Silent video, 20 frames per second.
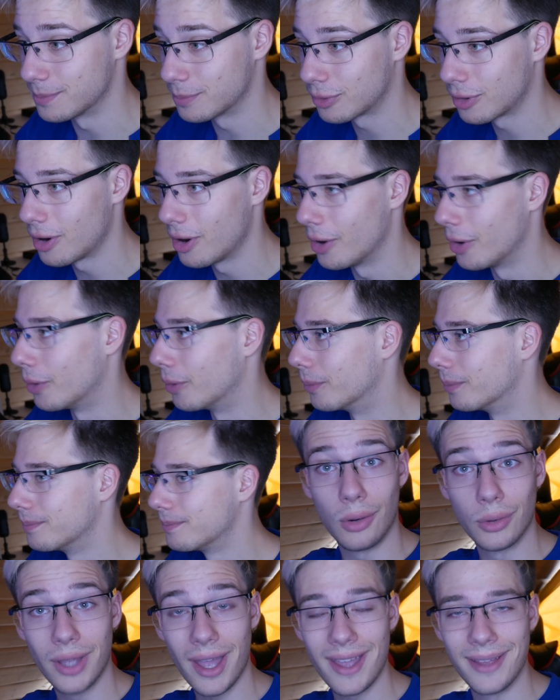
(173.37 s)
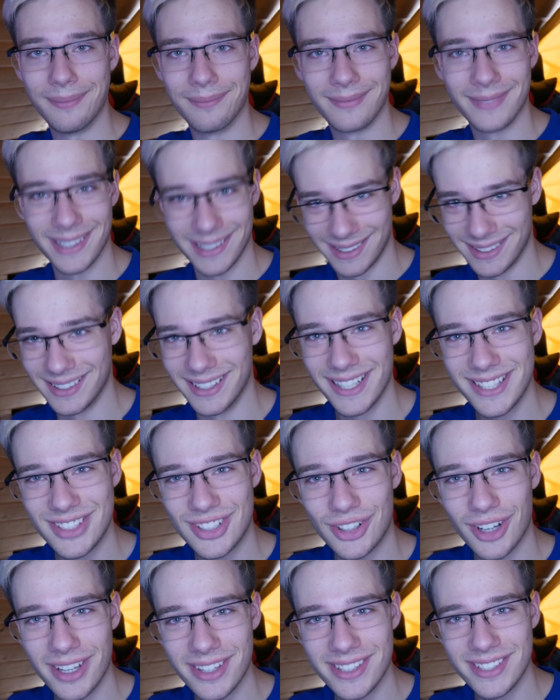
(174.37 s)
Pro. Okay, let's
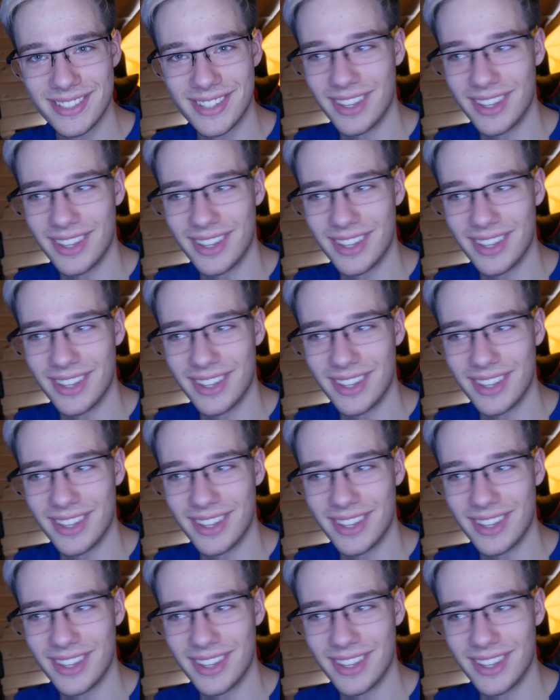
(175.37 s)
try this